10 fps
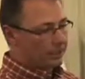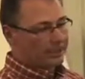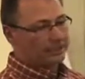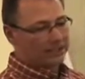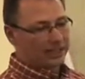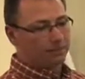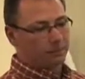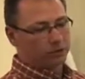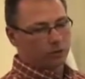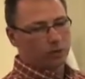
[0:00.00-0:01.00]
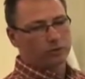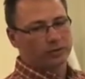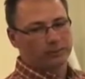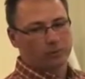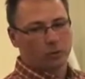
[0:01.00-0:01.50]
collect samples throughout
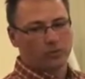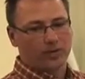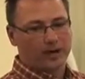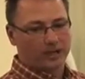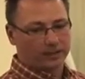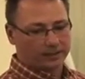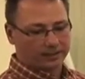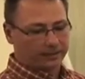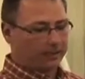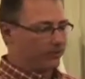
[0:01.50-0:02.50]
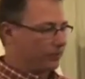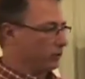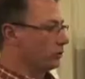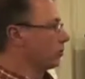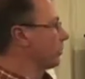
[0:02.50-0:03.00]
that profile and
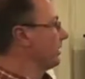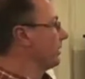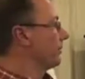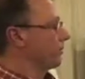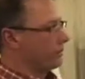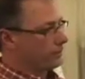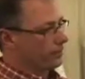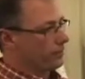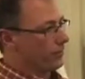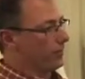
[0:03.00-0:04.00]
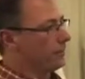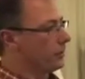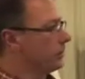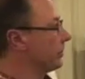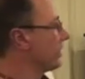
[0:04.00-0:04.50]
field screen them for
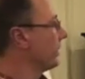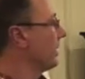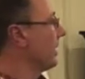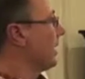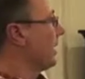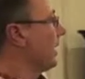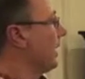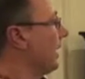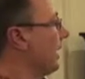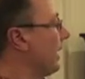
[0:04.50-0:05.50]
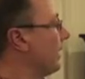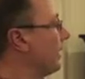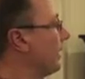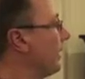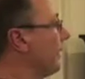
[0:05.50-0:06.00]
vapors. And
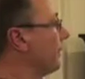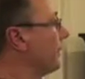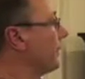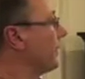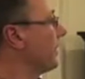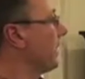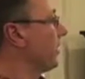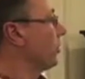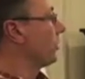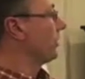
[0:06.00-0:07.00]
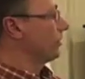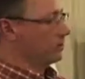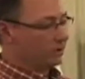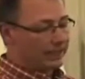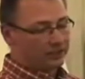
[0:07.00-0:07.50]
then you can
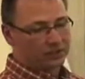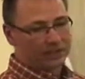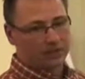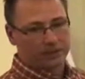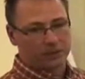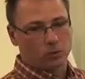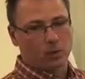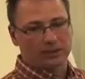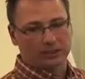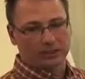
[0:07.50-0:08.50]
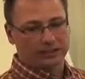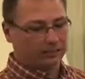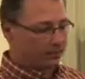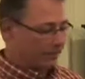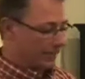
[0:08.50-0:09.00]
select a sample that you want to send
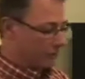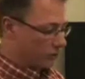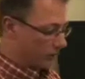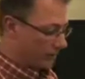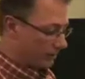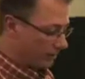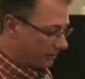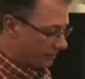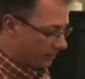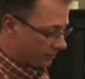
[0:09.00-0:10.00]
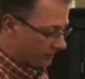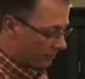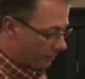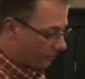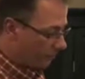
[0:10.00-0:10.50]
into the laboratory
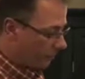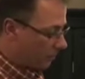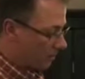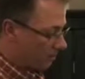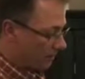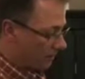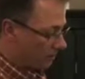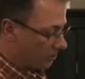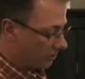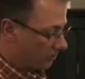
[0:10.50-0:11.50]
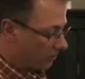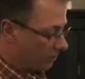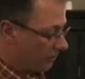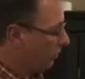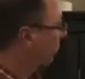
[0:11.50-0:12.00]
for quantification of
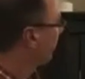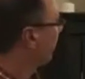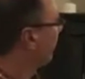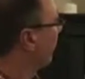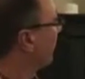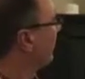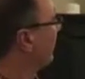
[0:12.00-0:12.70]
whatever you're looking for.